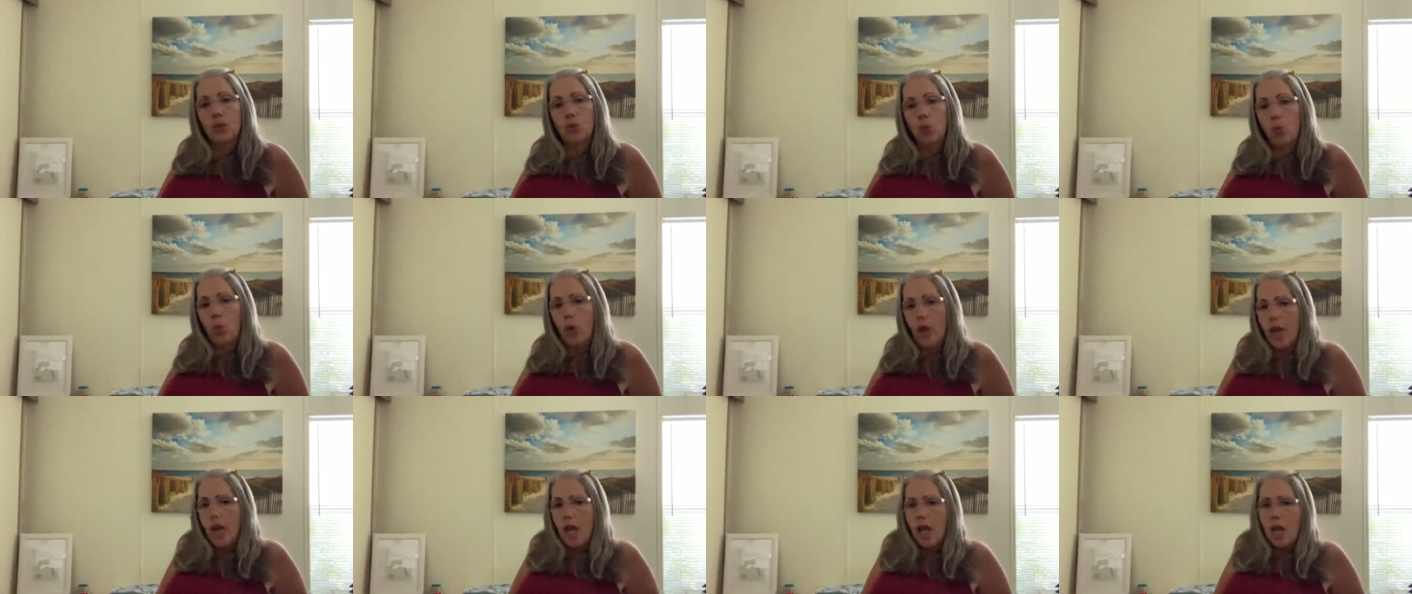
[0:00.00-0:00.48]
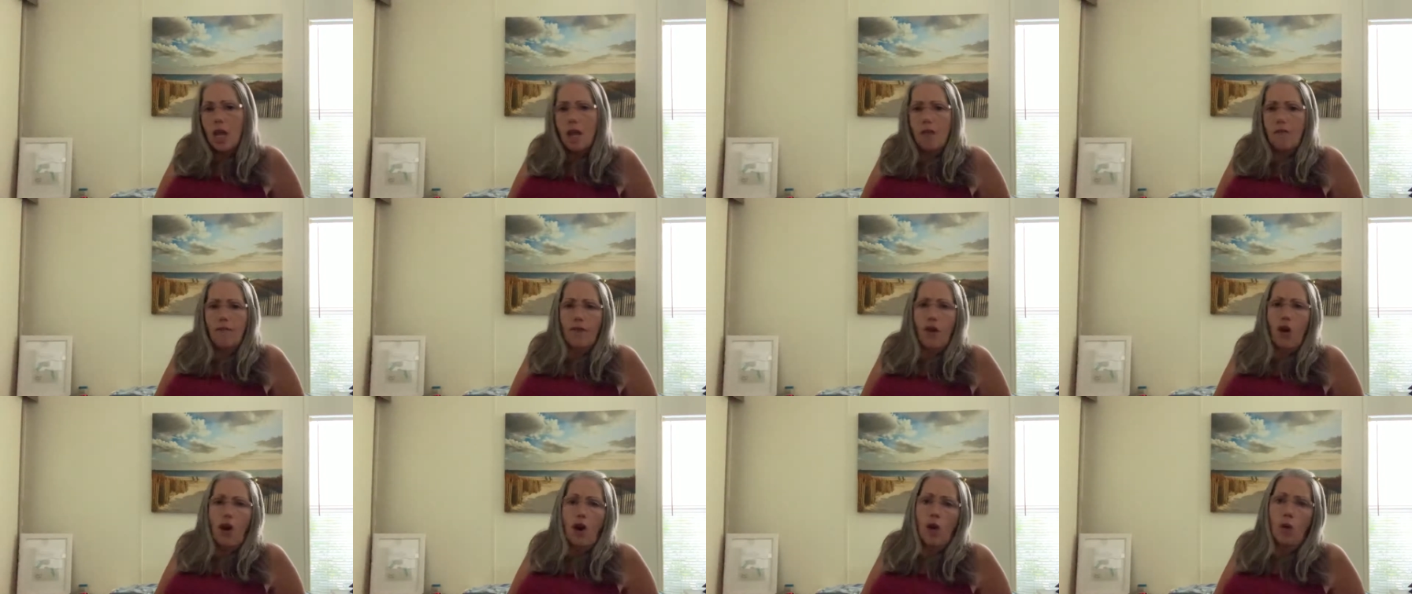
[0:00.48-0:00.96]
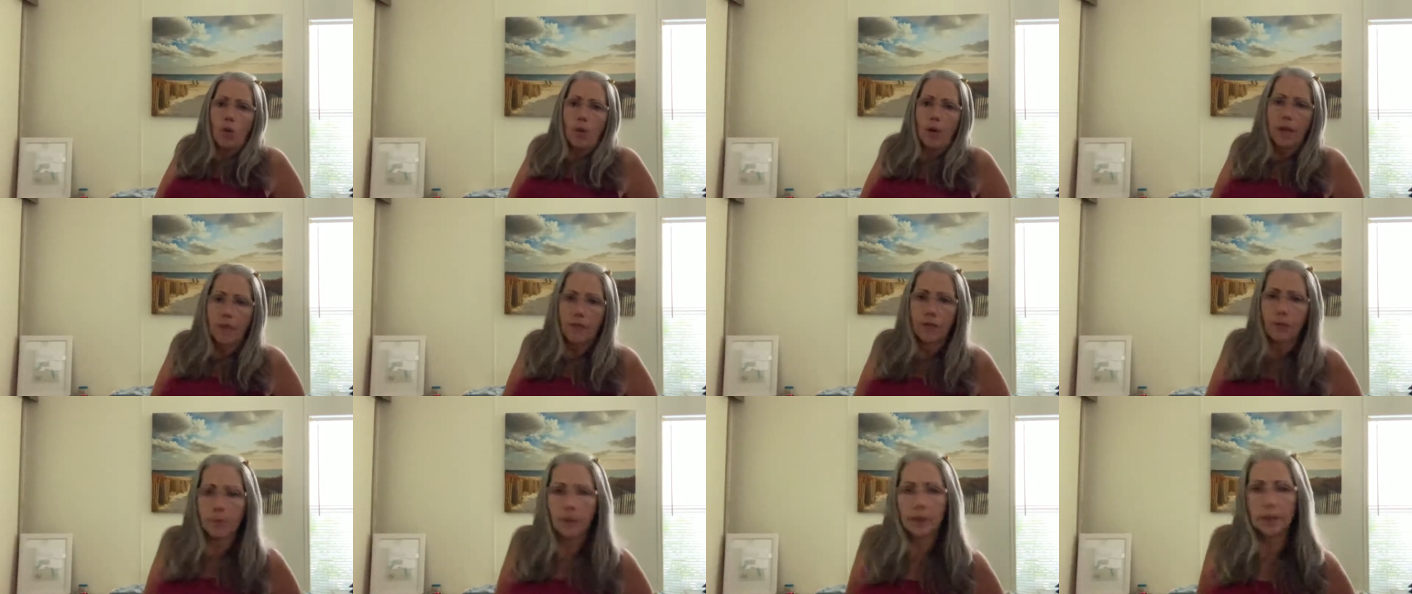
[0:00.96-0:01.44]
way far away
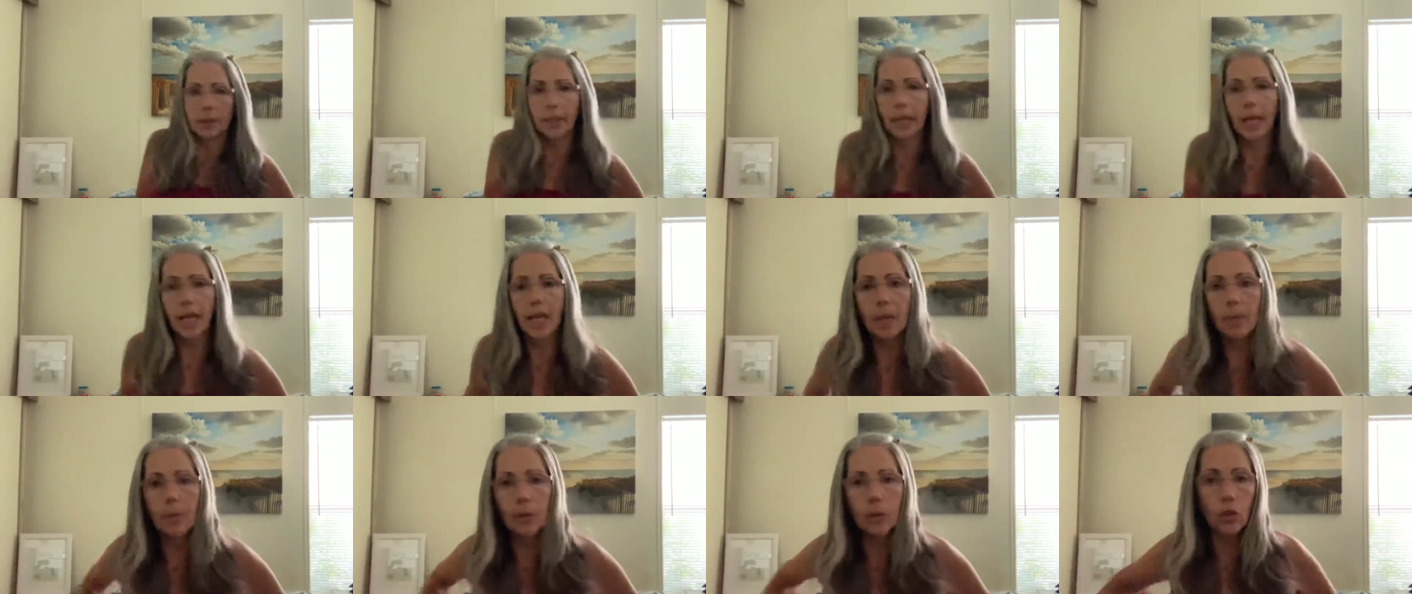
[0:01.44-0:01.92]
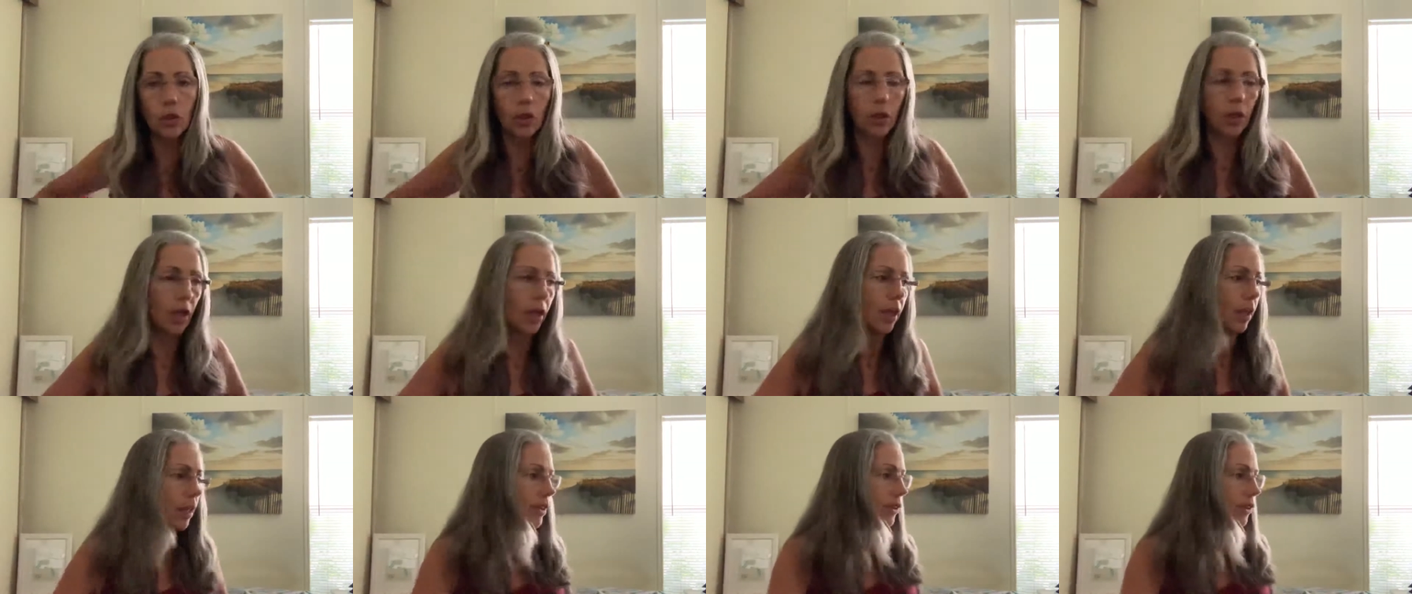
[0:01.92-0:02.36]
from the table or